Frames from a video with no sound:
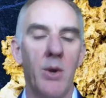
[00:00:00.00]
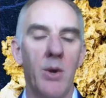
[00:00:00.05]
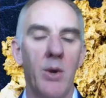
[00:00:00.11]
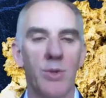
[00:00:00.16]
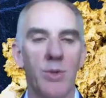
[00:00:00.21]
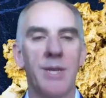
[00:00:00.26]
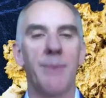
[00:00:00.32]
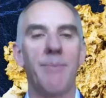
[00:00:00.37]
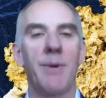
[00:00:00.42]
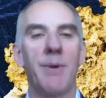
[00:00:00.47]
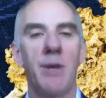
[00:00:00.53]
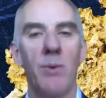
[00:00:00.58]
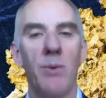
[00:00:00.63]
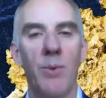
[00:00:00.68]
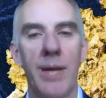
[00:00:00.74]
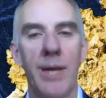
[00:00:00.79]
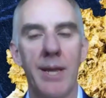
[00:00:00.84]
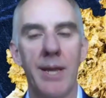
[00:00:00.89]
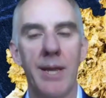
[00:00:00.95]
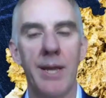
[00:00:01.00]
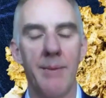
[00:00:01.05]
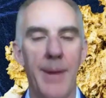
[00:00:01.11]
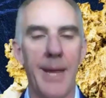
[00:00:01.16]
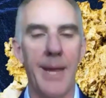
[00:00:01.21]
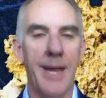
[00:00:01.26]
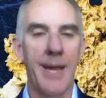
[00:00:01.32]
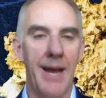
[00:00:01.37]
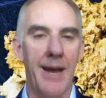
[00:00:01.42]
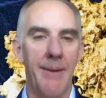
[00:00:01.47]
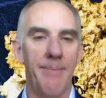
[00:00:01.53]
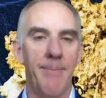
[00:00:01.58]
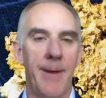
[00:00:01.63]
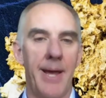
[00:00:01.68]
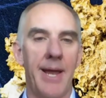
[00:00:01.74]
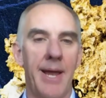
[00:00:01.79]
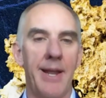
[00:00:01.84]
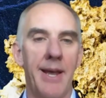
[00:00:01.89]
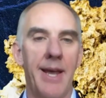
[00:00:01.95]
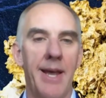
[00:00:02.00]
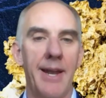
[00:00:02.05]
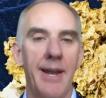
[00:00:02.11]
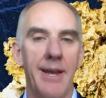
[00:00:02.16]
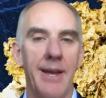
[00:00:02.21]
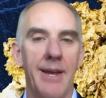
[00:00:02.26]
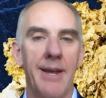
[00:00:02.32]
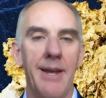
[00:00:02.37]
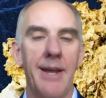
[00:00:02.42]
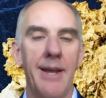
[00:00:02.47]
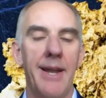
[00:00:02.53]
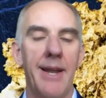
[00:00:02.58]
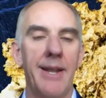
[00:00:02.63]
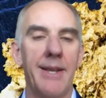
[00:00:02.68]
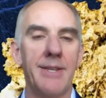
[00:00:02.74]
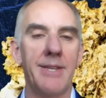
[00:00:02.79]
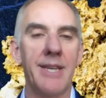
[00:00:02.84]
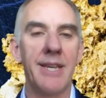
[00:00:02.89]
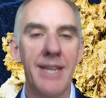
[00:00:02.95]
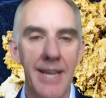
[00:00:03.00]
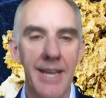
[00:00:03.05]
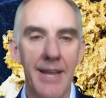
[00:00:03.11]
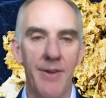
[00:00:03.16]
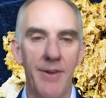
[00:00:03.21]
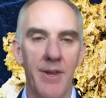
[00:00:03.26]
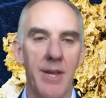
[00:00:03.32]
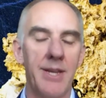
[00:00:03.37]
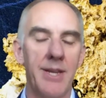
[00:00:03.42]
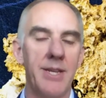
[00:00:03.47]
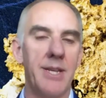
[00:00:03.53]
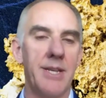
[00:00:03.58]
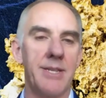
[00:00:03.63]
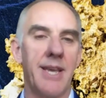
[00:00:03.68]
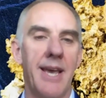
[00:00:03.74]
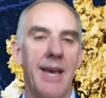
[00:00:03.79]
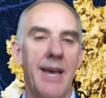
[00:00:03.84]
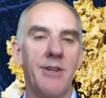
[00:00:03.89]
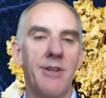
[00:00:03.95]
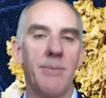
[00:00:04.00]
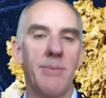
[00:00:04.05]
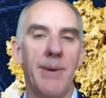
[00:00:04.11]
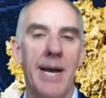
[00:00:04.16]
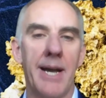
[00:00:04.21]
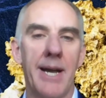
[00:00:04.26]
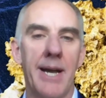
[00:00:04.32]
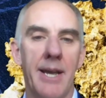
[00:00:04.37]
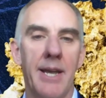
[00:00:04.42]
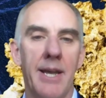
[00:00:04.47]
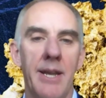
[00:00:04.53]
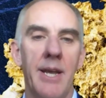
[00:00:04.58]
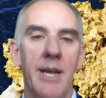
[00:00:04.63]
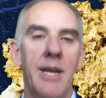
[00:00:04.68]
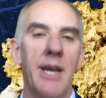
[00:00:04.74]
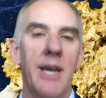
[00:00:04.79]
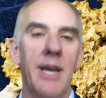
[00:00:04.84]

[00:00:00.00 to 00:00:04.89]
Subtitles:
or something that we can pick up at a significant discount to market